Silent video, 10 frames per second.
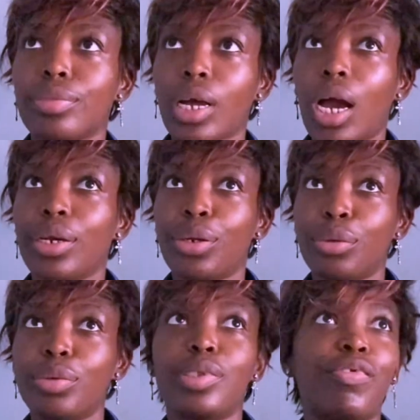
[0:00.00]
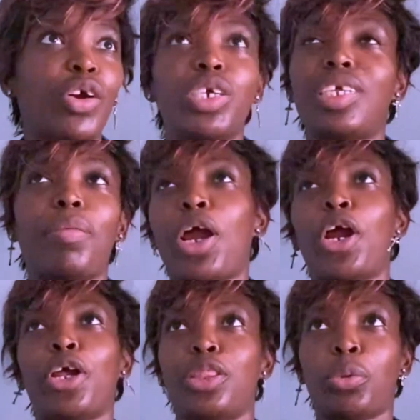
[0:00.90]
I know. The first time I
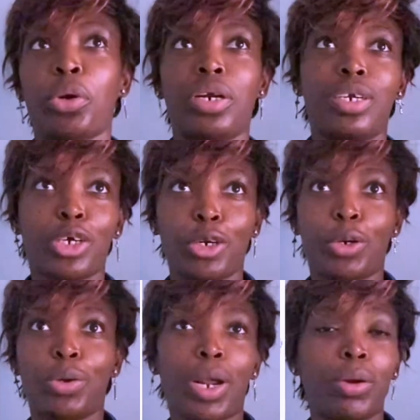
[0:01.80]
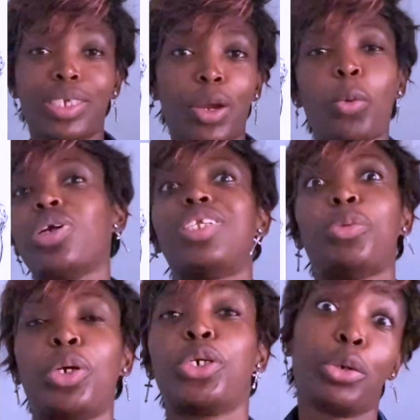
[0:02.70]
heard the word corona, I was like, what's the
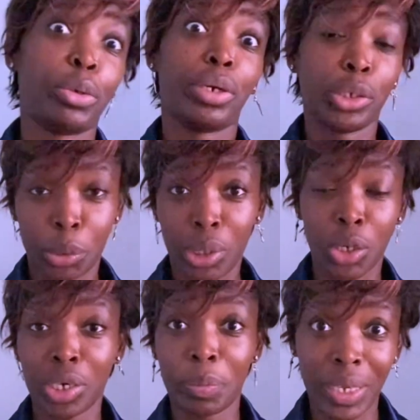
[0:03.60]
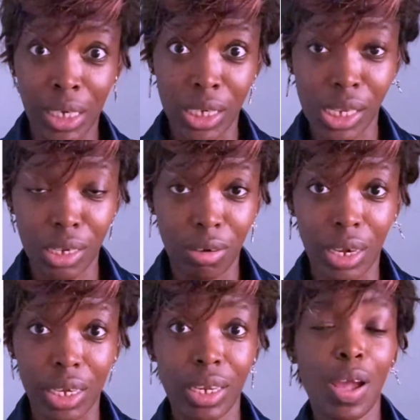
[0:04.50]
word corona doing on a penis,
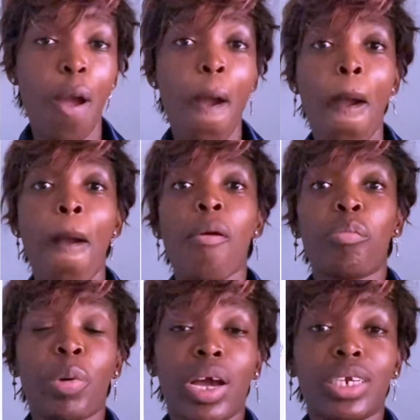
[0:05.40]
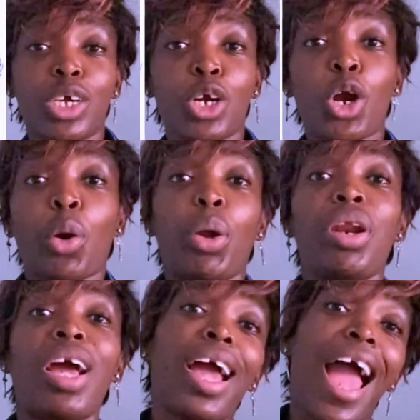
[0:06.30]
right? But
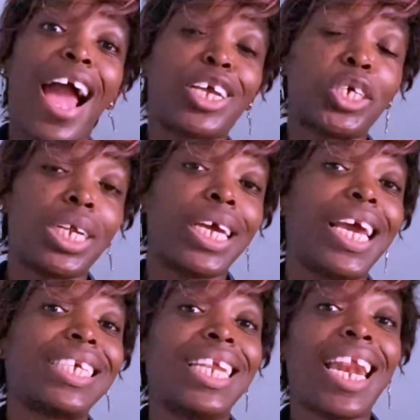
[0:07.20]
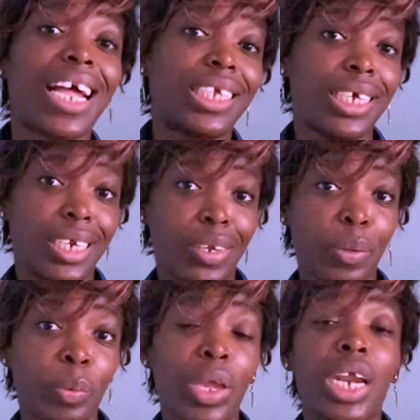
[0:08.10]
corona actually is Latin
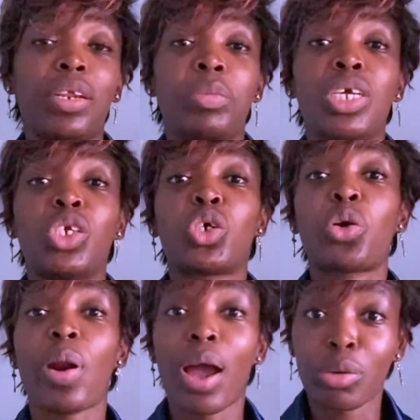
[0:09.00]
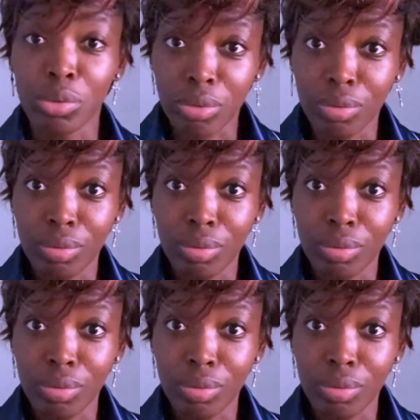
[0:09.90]
and it means crown.